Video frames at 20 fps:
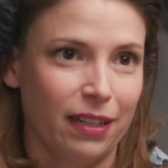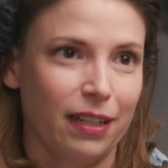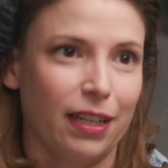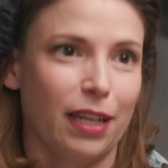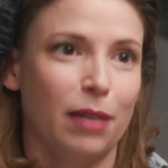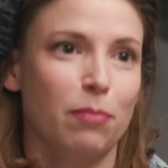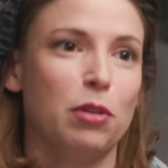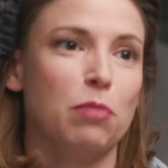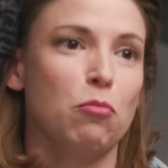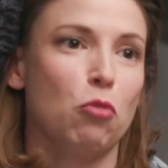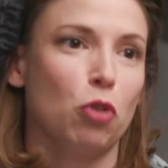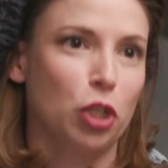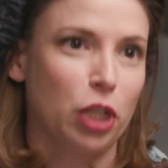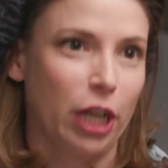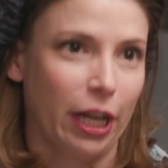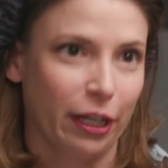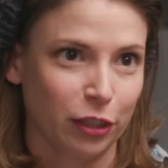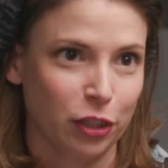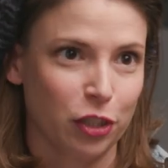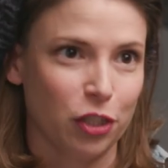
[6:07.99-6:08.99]
can be more
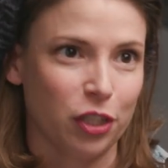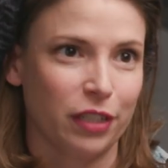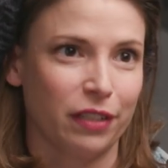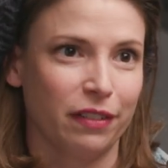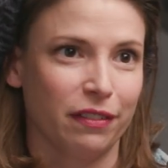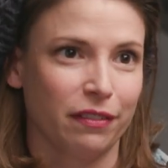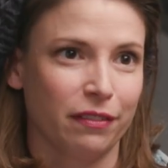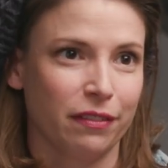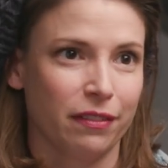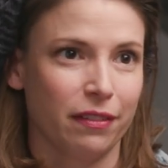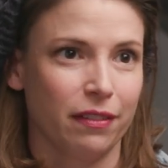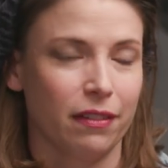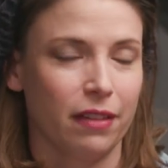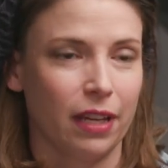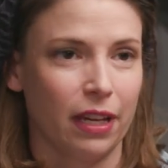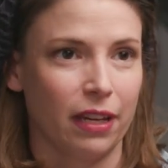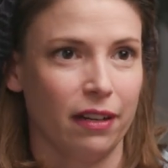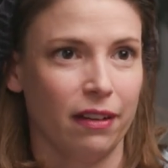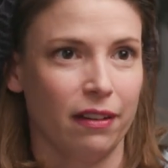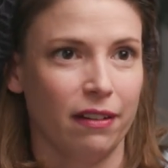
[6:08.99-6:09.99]
challenging
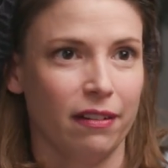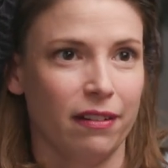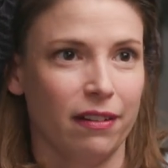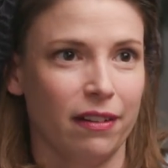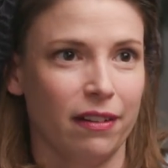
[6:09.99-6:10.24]
than